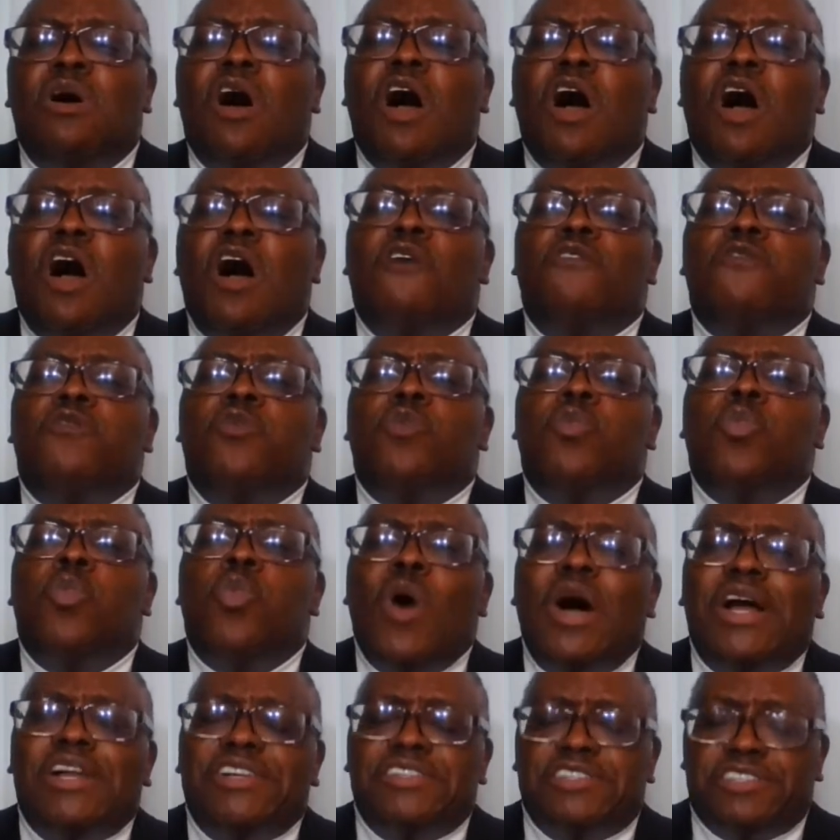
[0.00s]
of
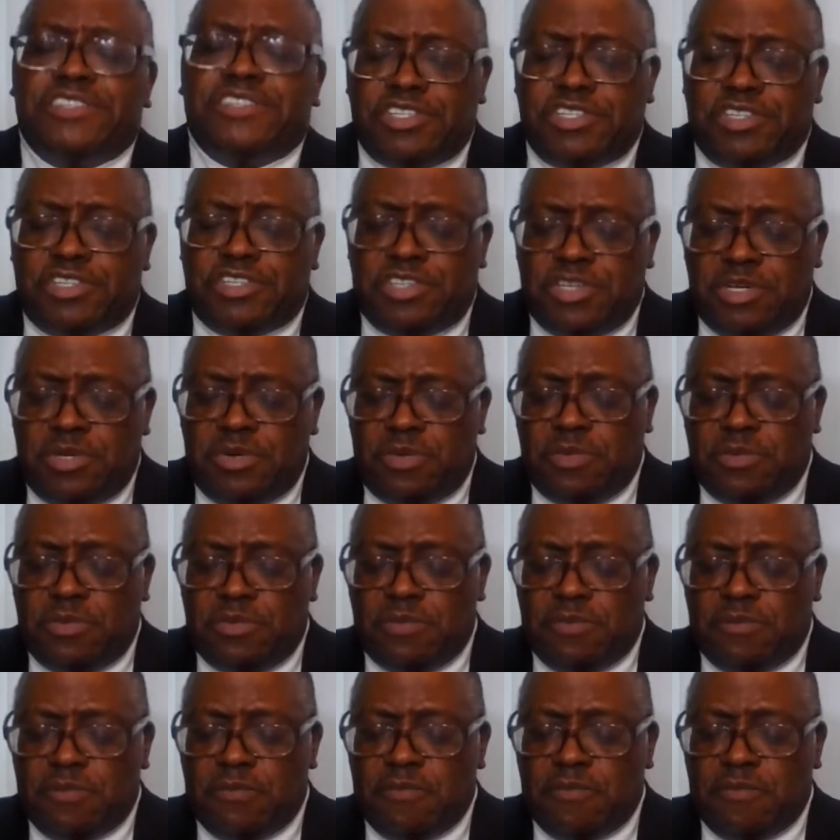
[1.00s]
what to do.
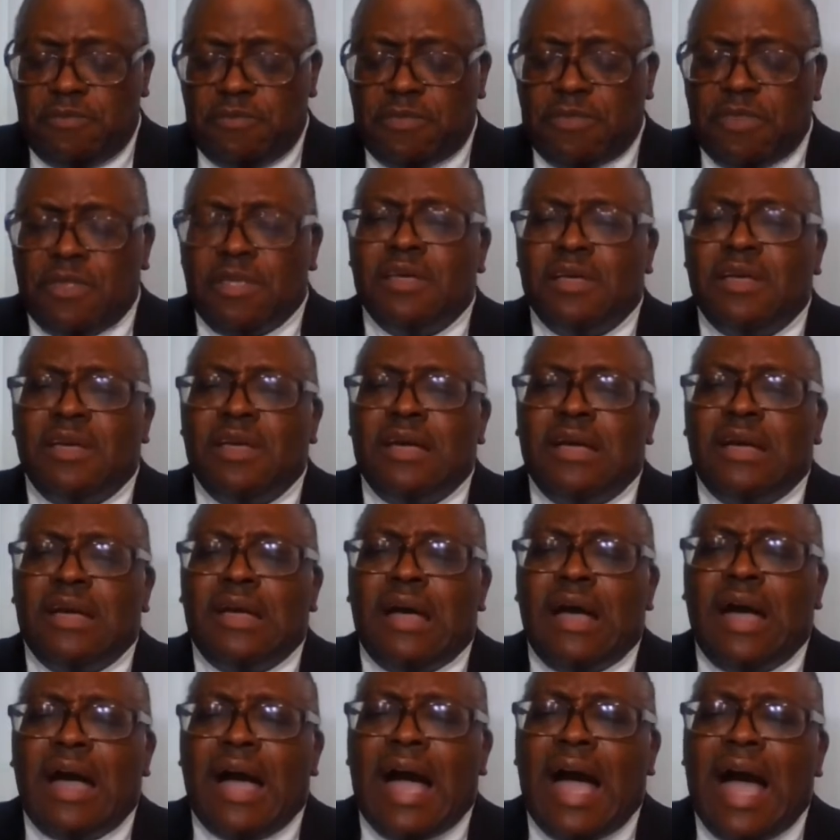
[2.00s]

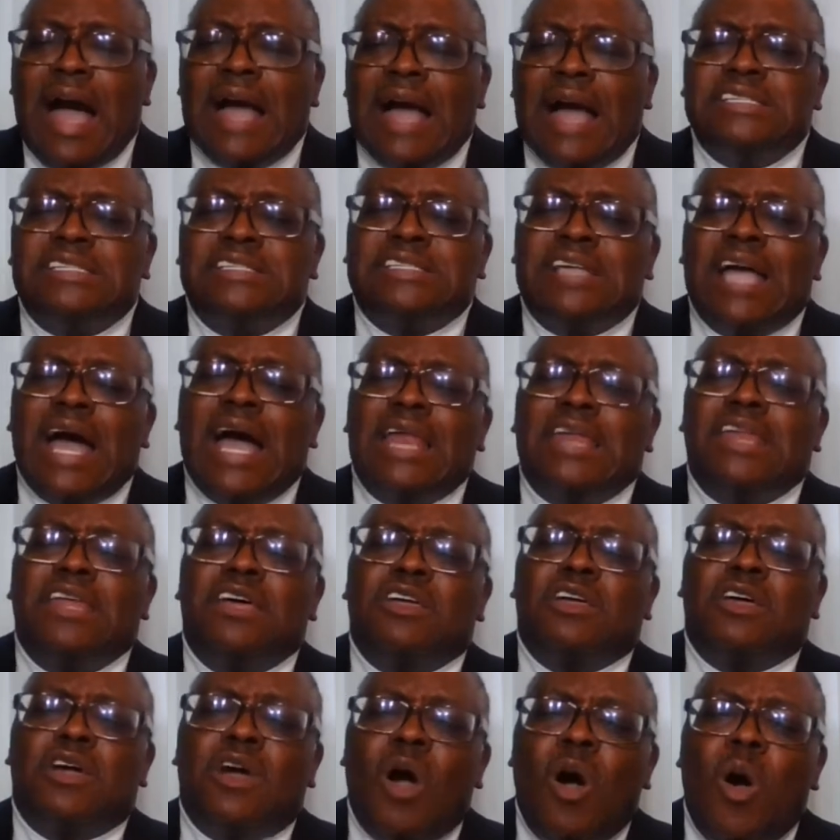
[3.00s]
I just got to
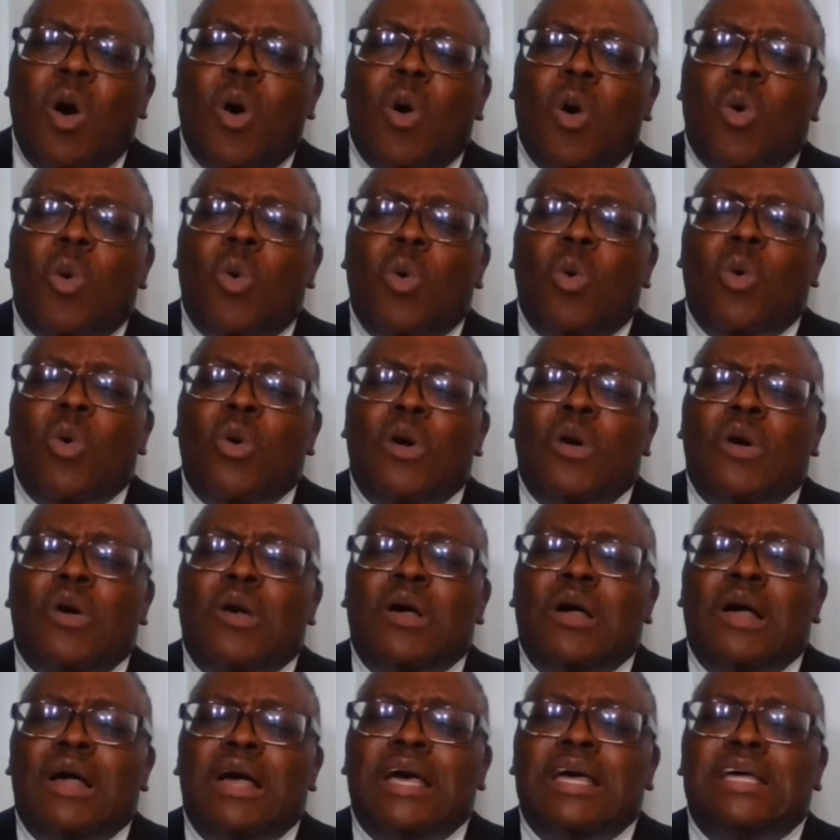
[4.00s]
go
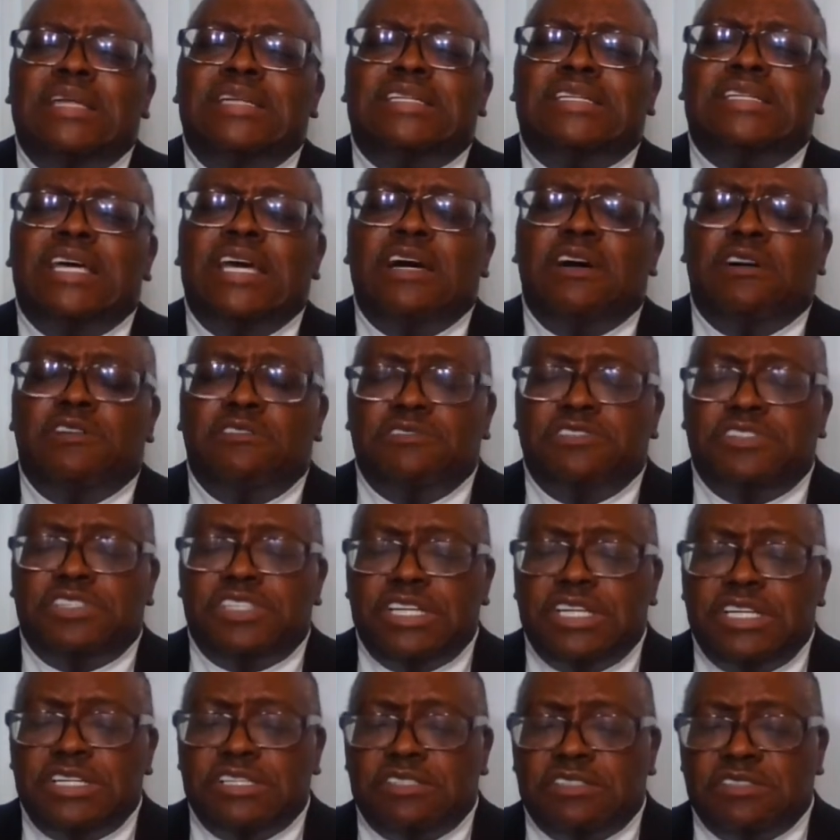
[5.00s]
and tell
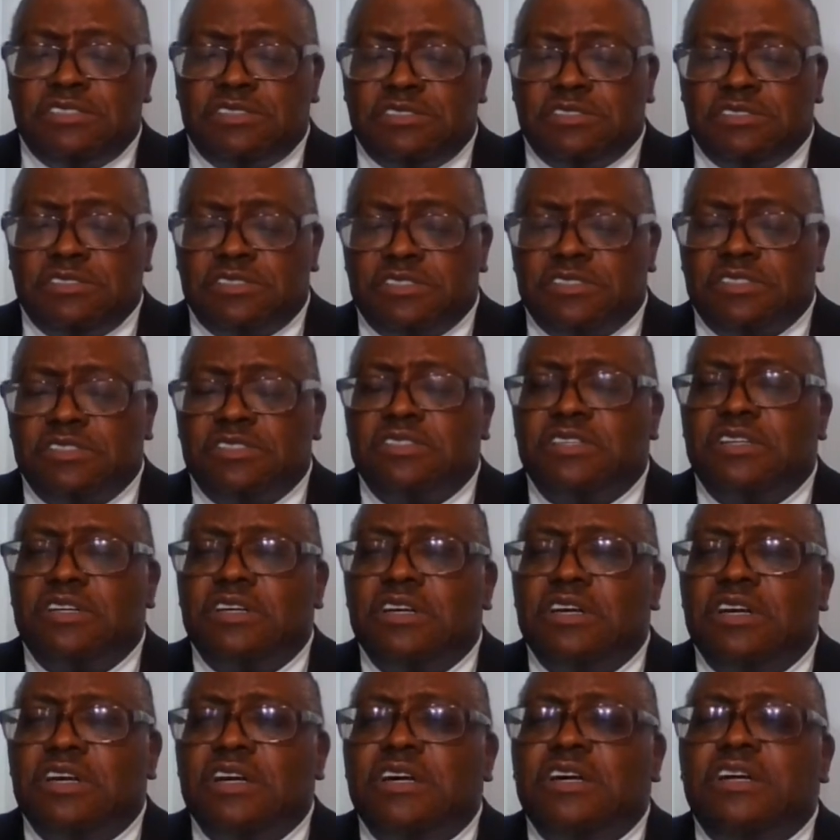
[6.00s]
Jesus.
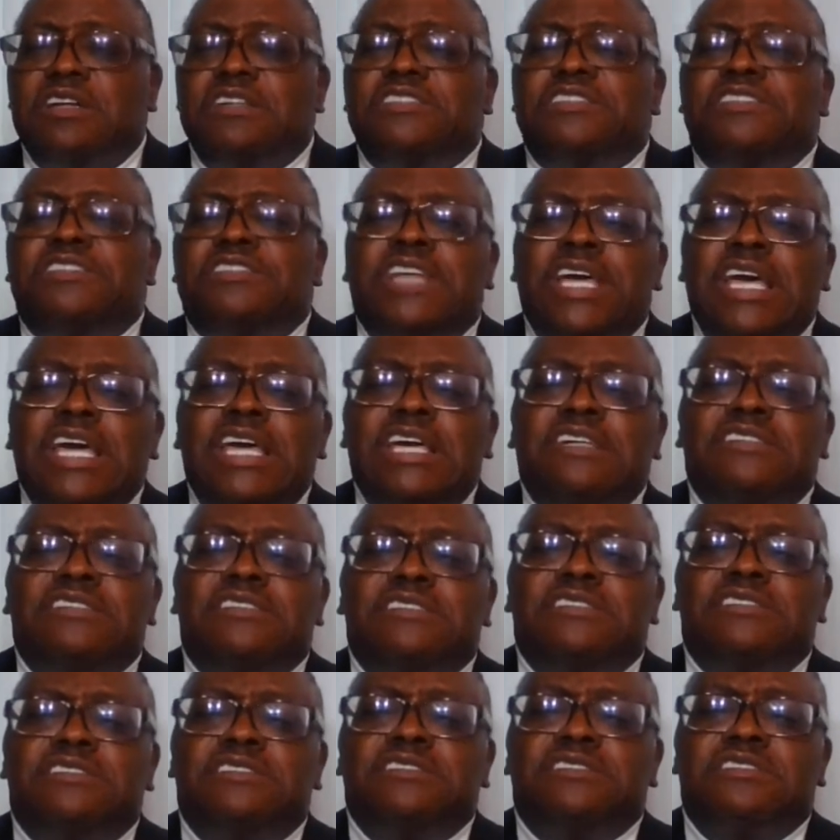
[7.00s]

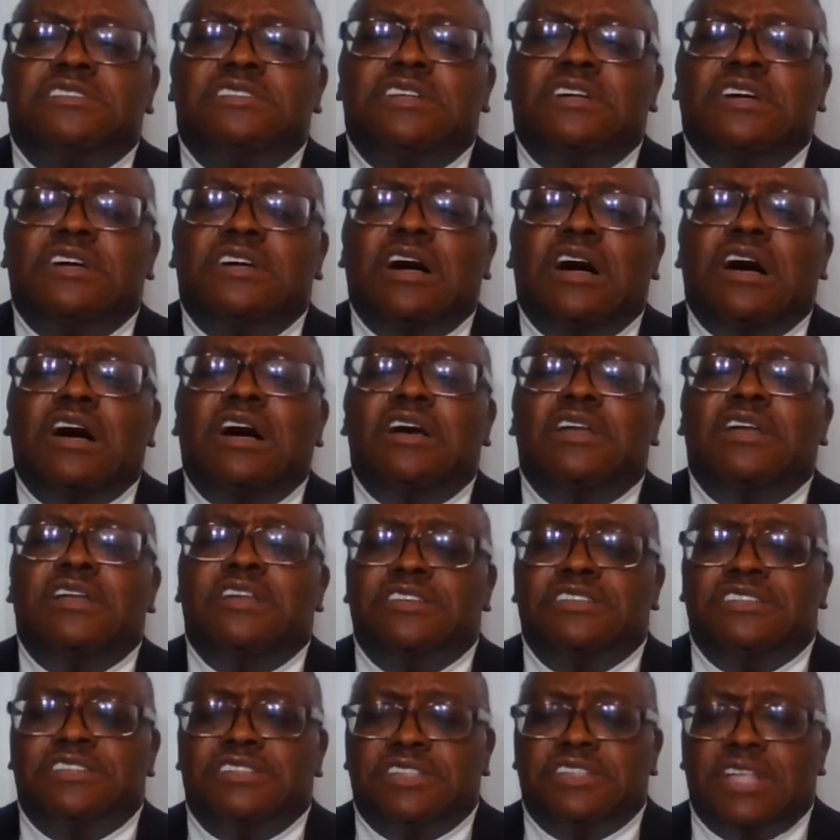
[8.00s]
Jesus
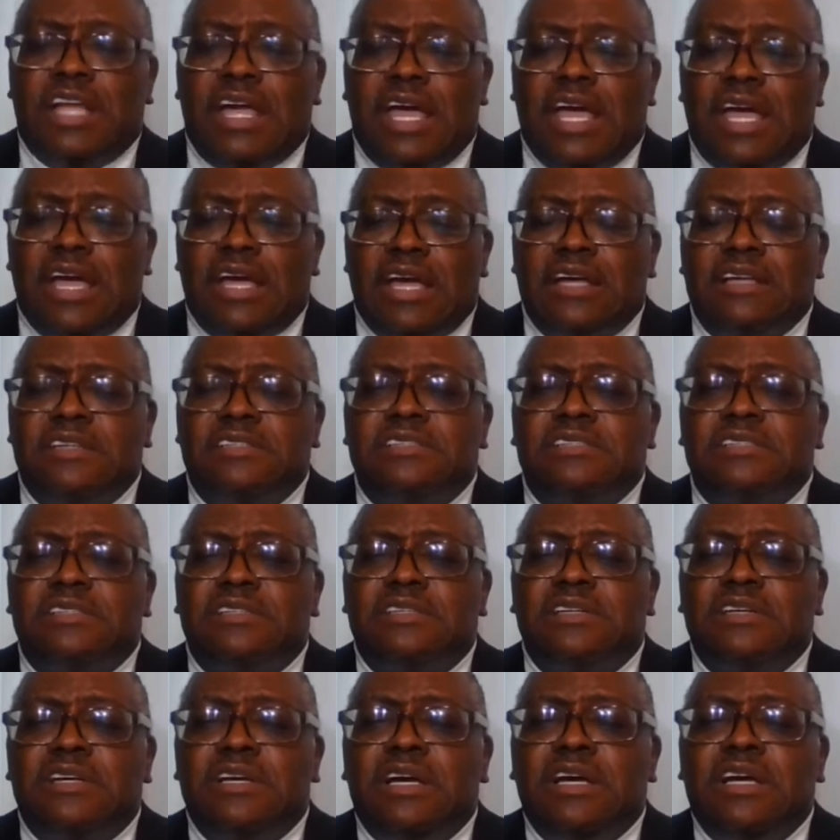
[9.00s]
understands.
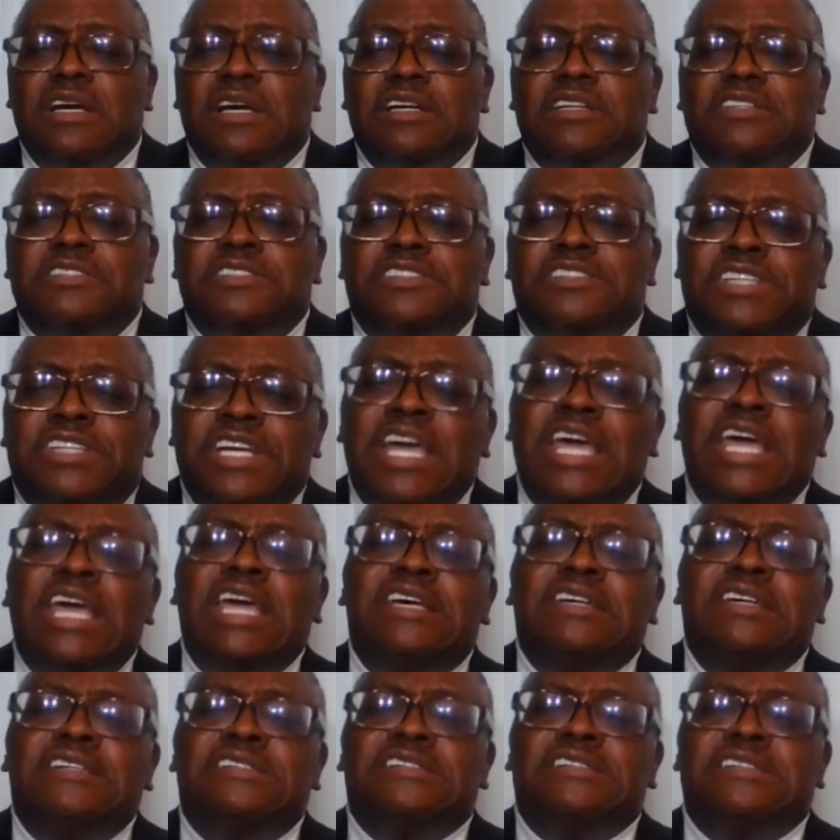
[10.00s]

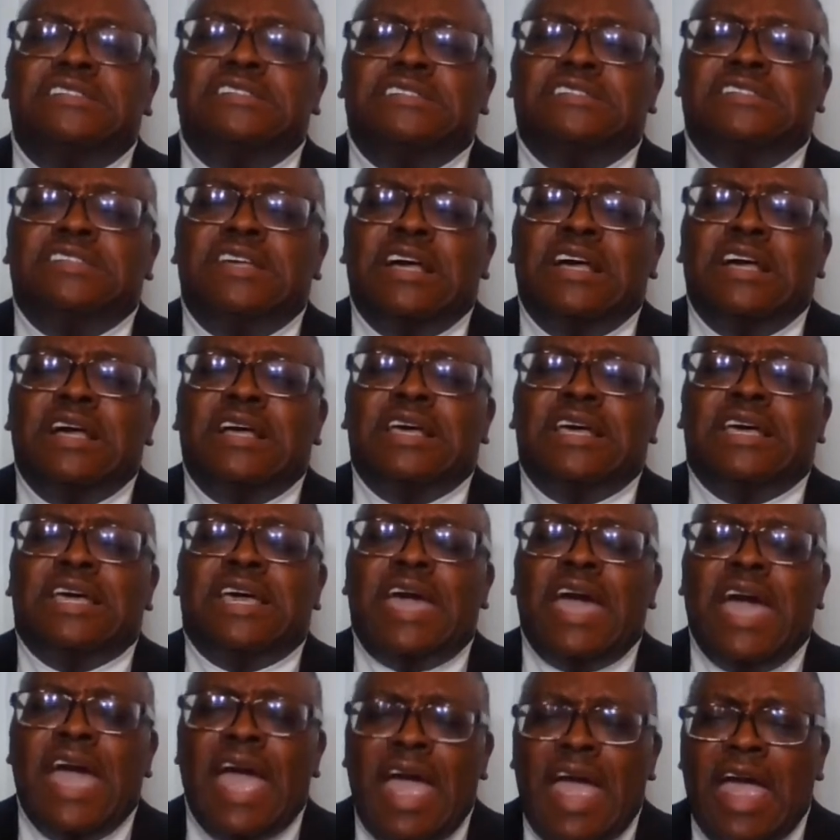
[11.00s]
Jesus
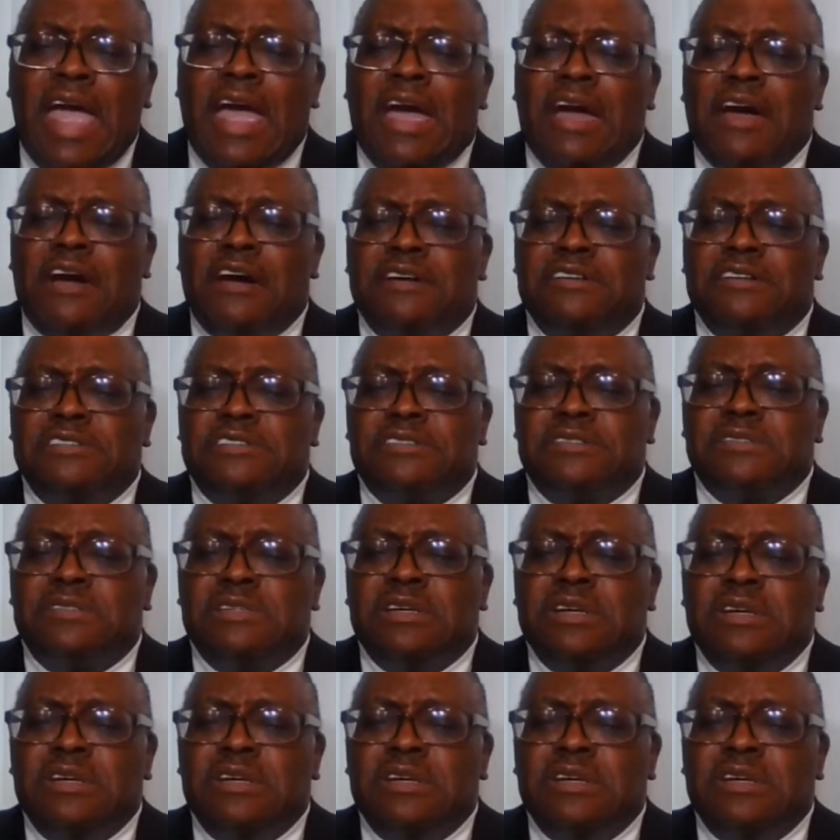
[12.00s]
cares.